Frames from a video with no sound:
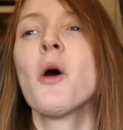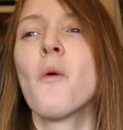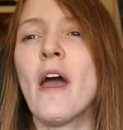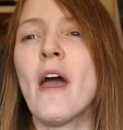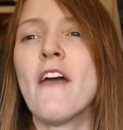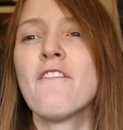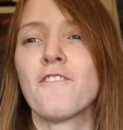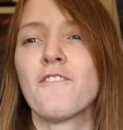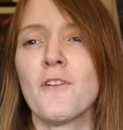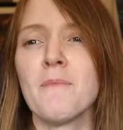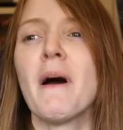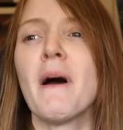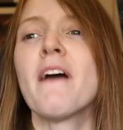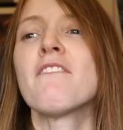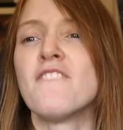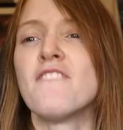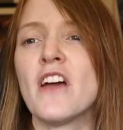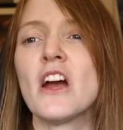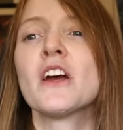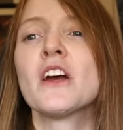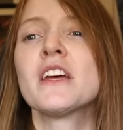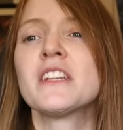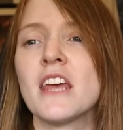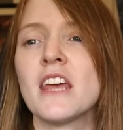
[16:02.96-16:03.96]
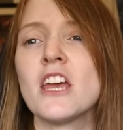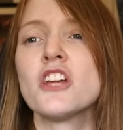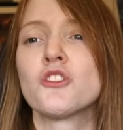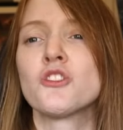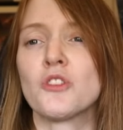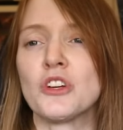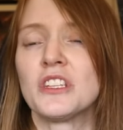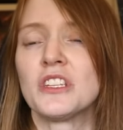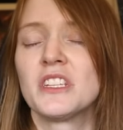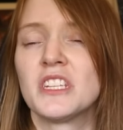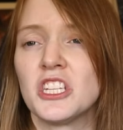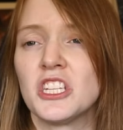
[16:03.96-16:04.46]
away from my very
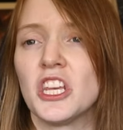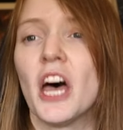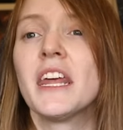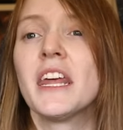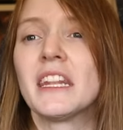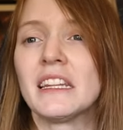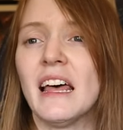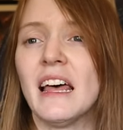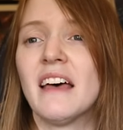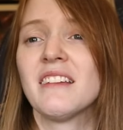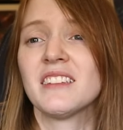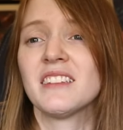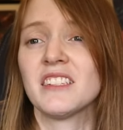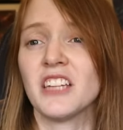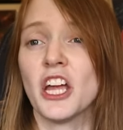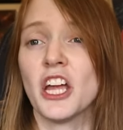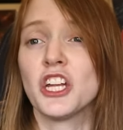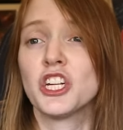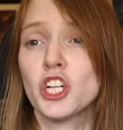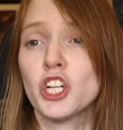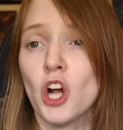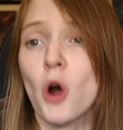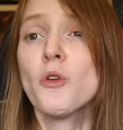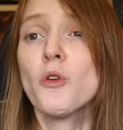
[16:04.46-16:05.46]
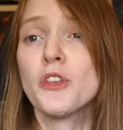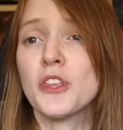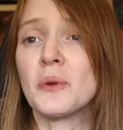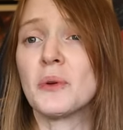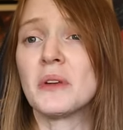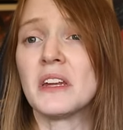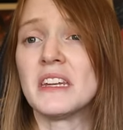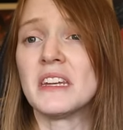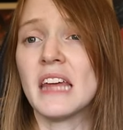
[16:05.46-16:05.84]
dangerous son, lest I choke you to